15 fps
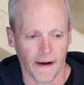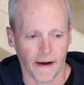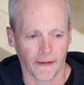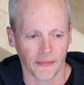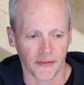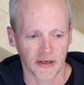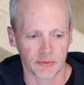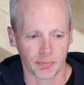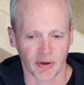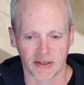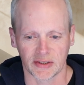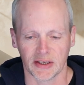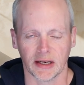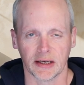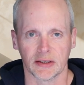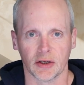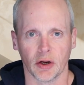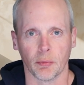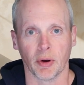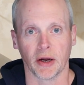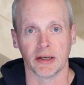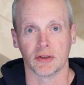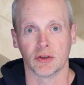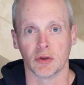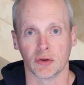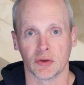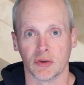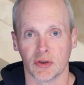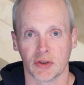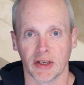and this best telescope page
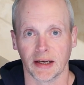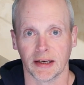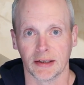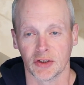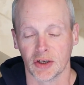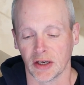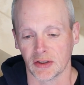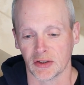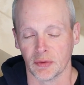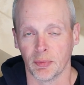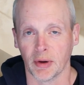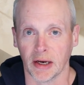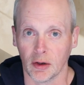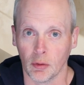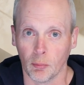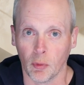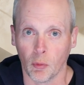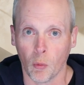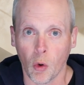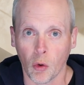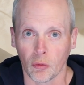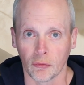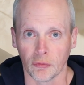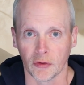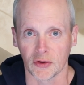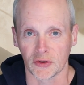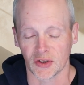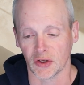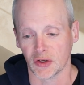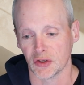doesn't stand a chance of being number 1 for
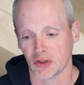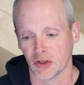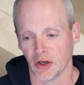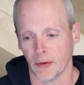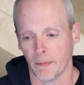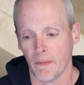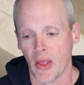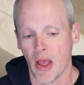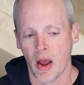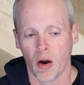the search term,